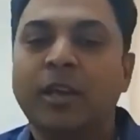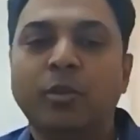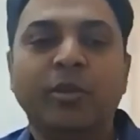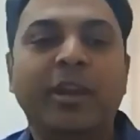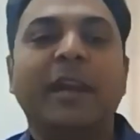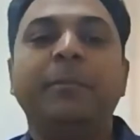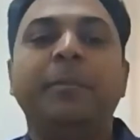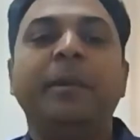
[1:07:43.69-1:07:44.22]
you
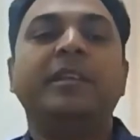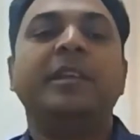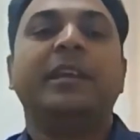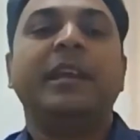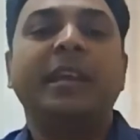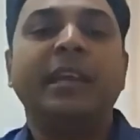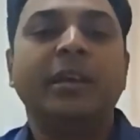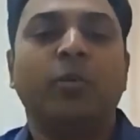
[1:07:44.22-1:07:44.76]
get
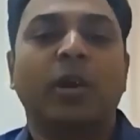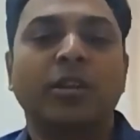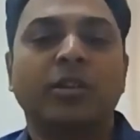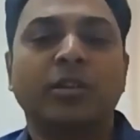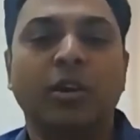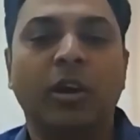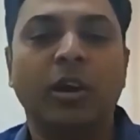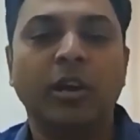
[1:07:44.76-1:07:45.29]
basically what
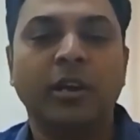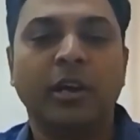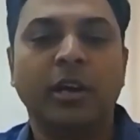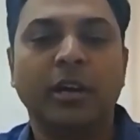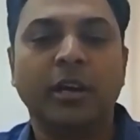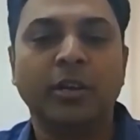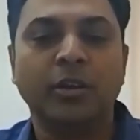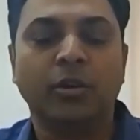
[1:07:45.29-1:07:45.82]
is called,
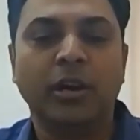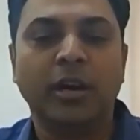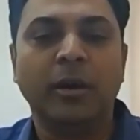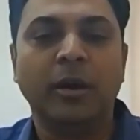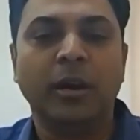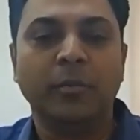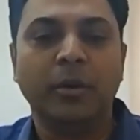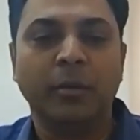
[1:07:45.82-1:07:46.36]

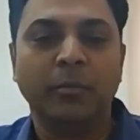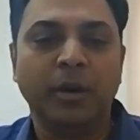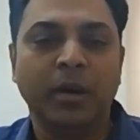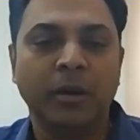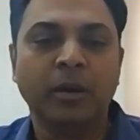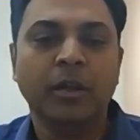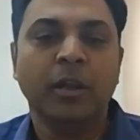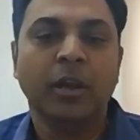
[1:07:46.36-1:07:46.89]

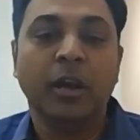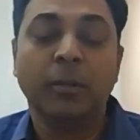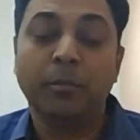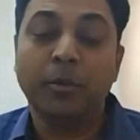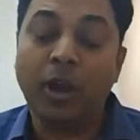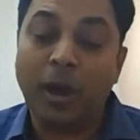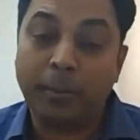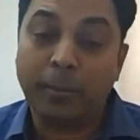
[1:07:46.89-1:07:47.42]
a
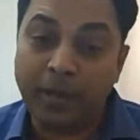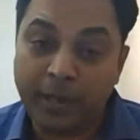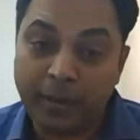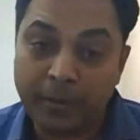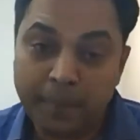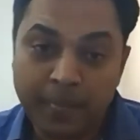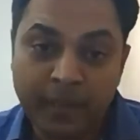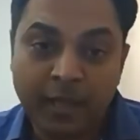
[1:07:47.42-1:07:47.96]
monopoly.